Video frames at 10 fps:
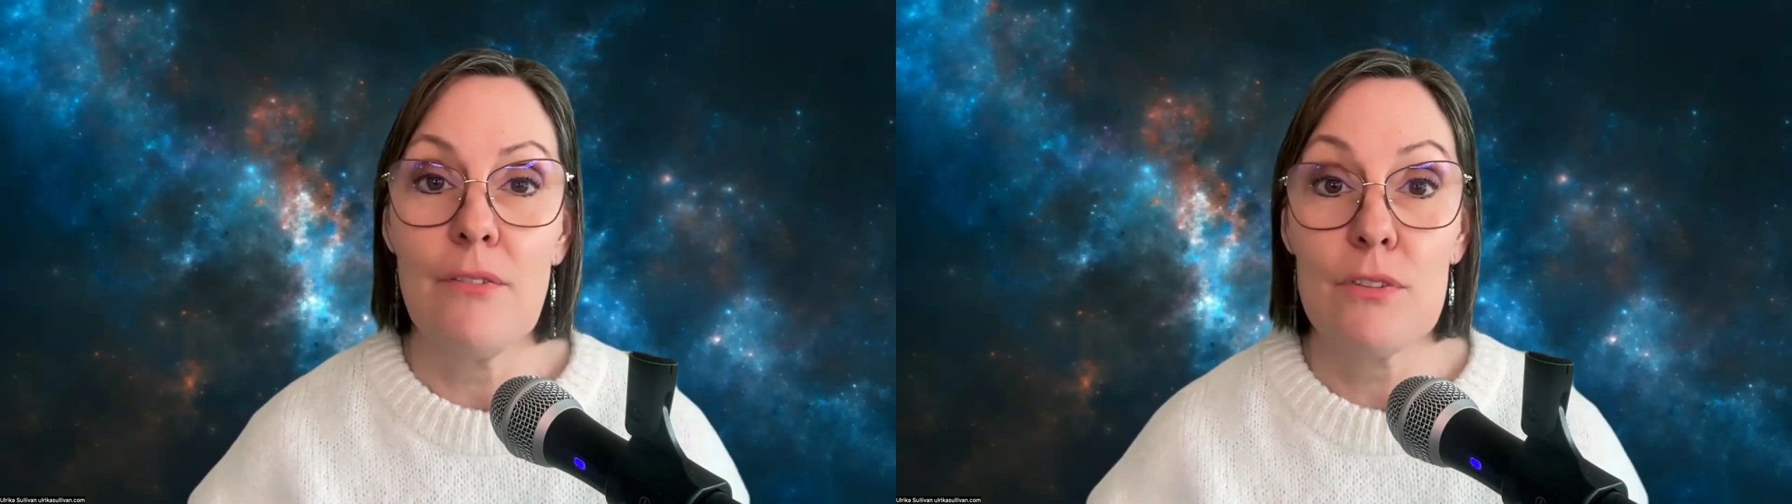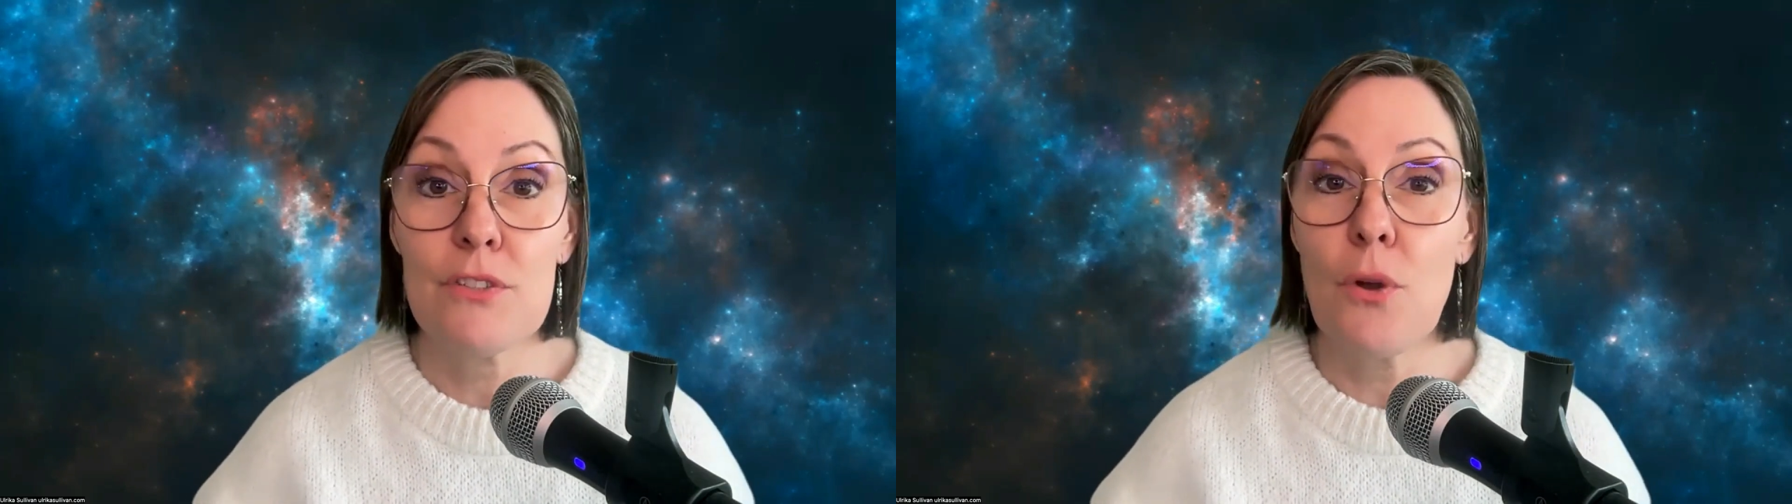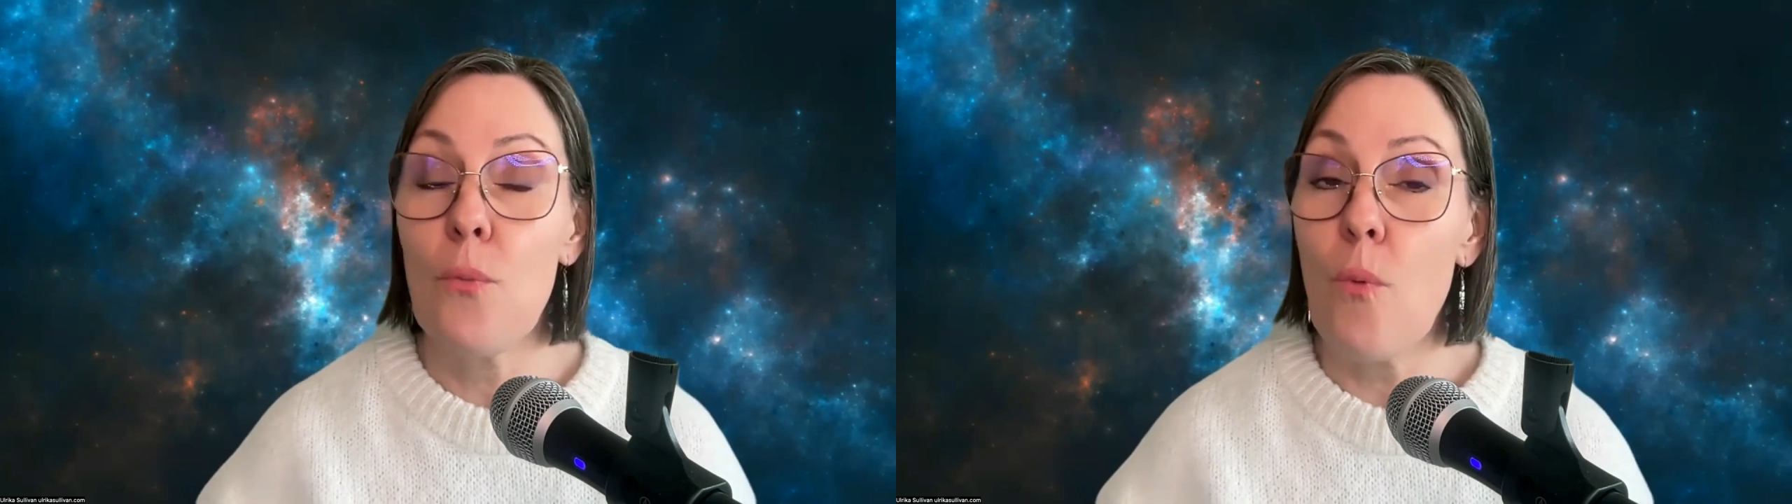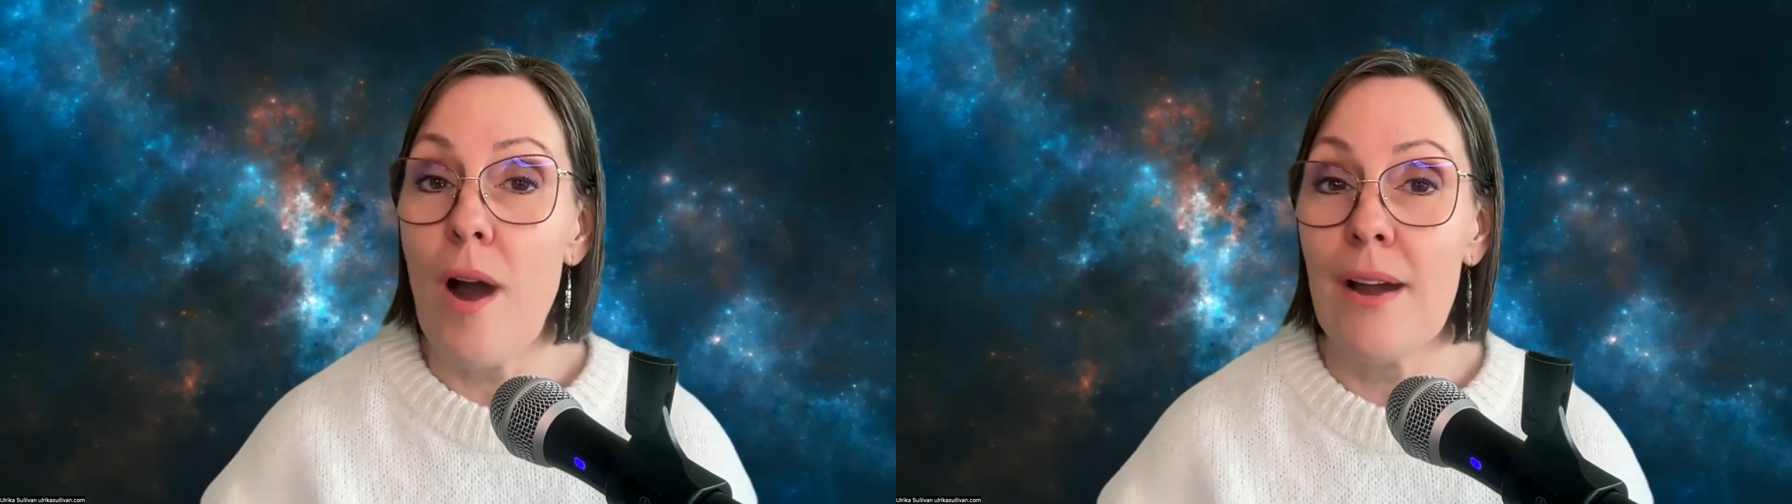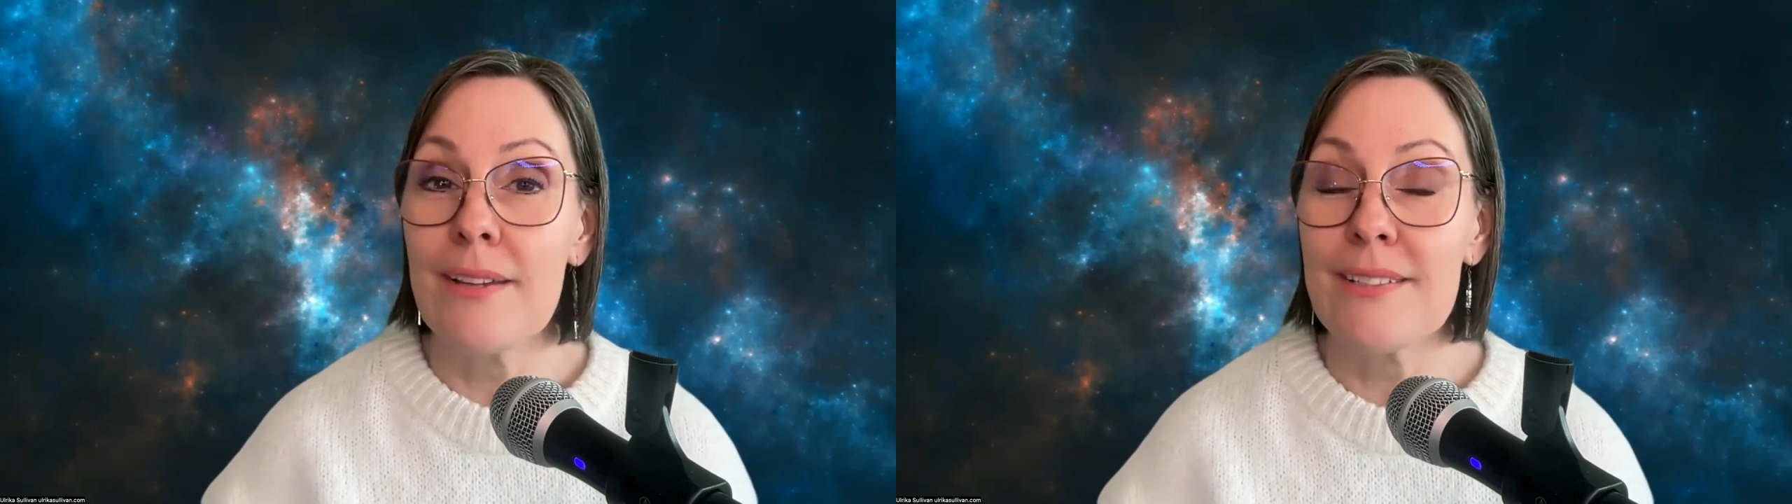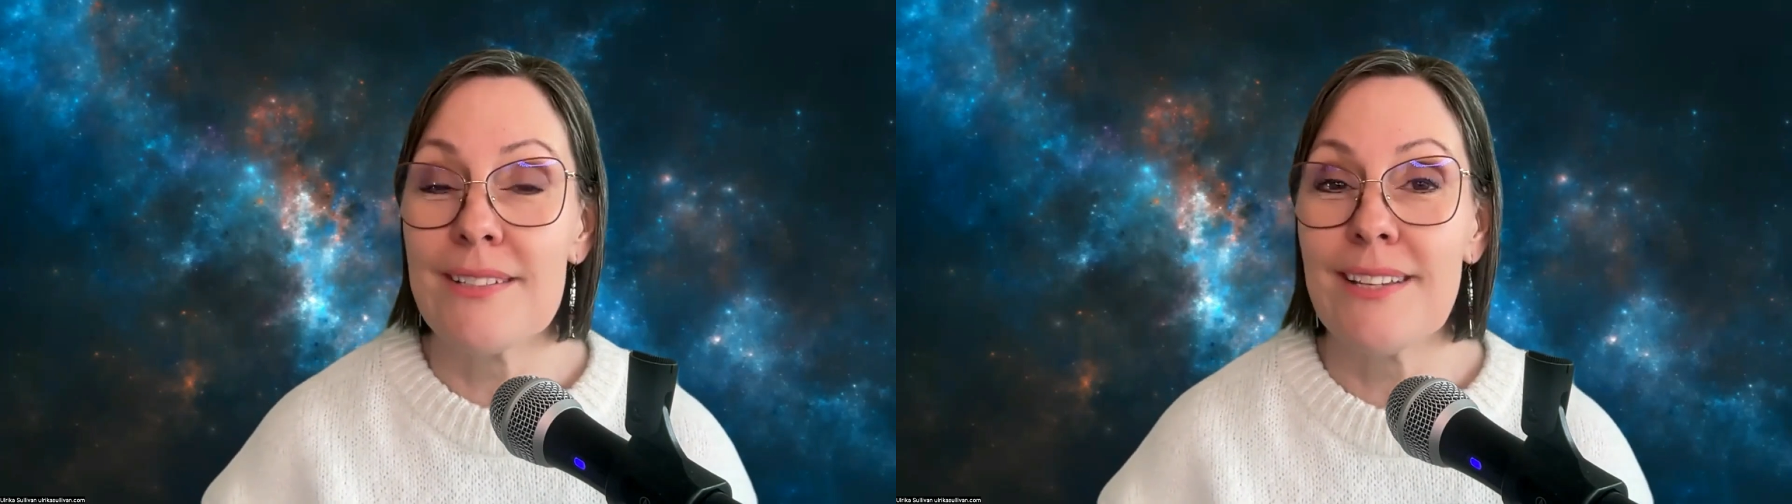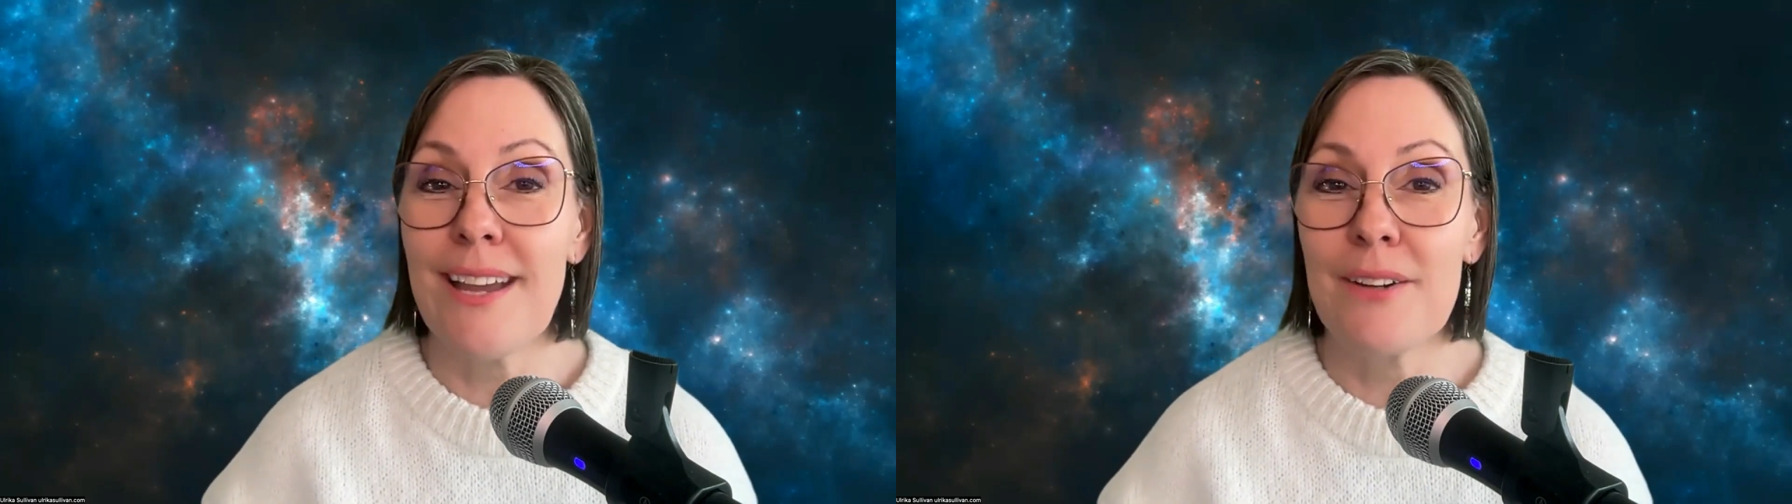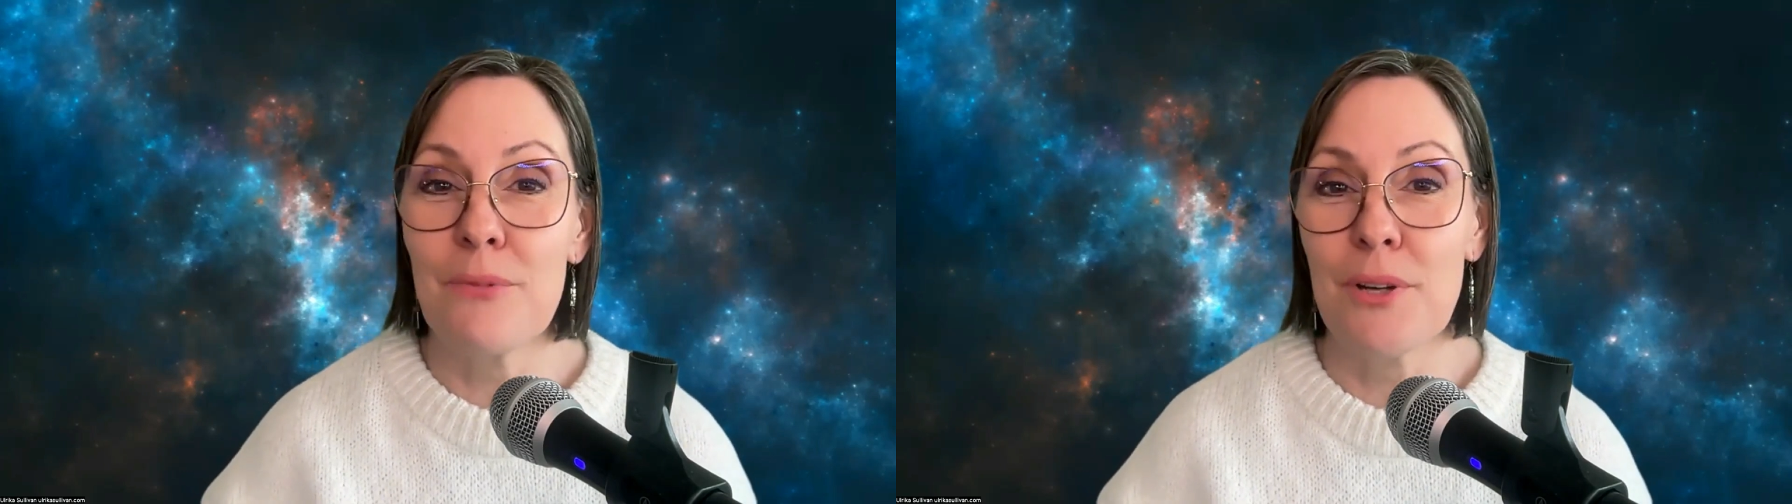so wise,
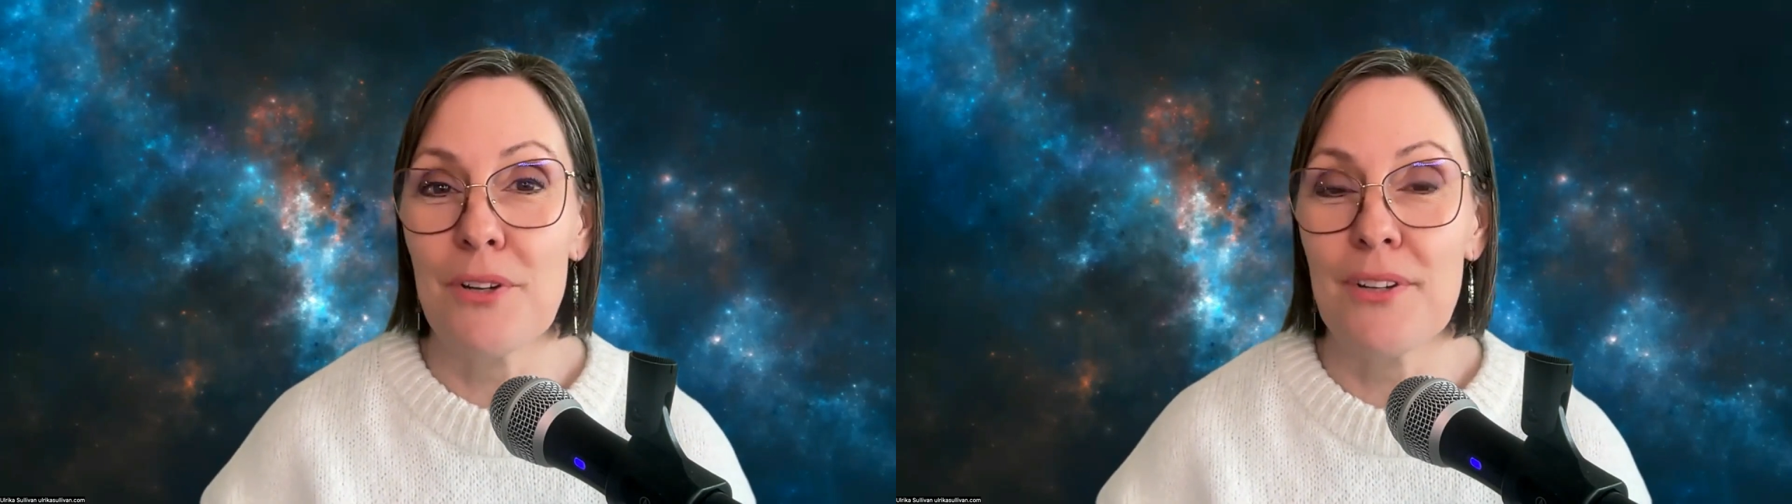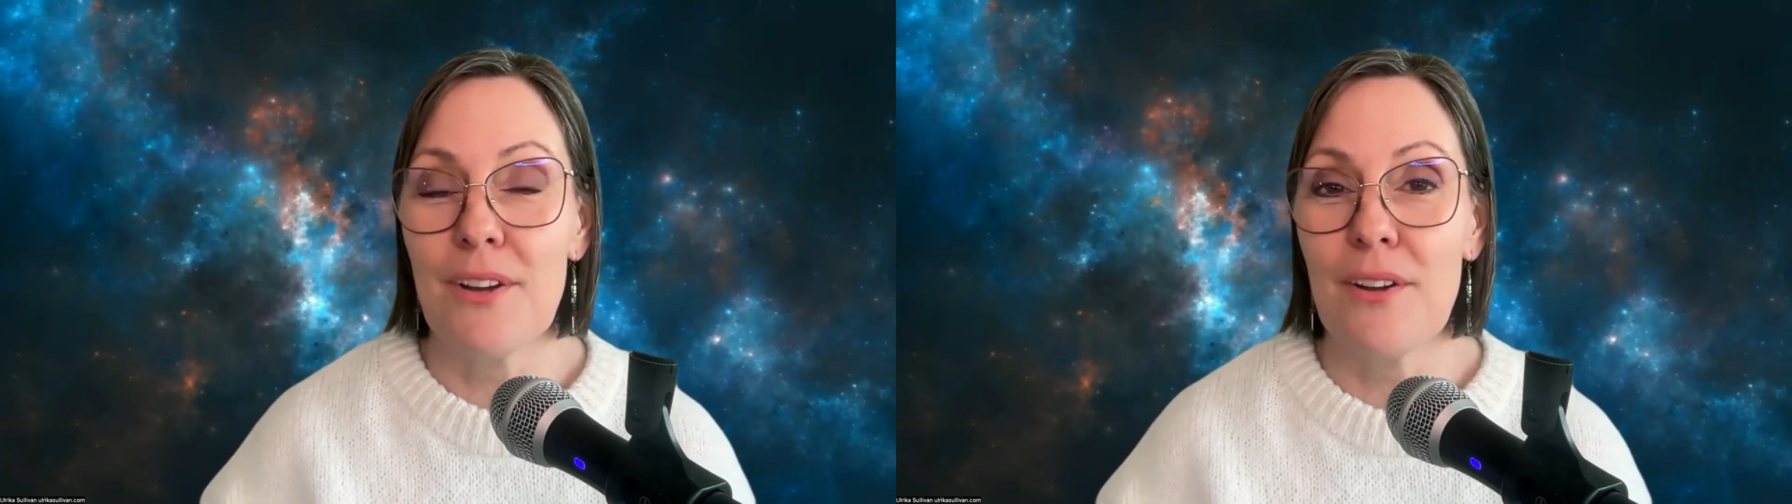and we're